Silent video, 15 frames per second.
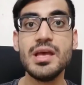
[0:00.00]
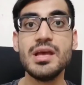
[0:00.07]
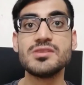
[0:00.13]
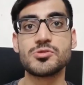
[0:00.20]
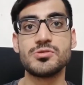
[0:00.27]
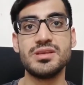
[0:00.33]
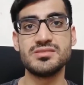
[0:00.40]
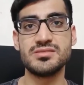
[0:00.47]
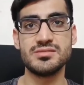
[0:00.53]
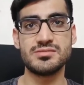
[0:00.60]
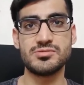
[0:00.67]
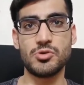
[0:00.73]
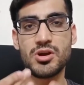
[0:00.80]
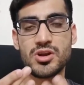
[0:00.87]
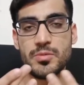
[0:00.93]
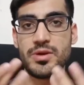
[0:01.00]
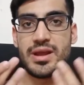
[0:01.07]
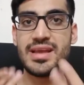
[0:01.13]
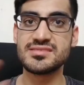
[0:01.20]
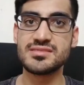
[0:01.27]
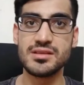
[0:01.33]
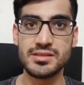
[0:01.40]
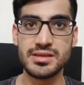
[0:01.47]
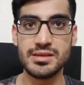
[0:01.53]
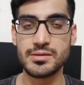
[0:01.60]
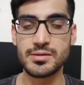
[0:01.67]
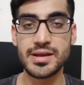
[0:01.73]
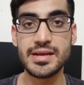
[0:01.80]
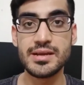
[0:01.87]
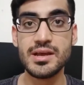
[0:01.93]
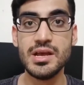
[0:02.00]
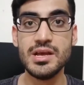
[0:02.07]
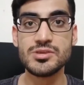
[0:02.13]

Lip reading: So let's talk about SLE, right?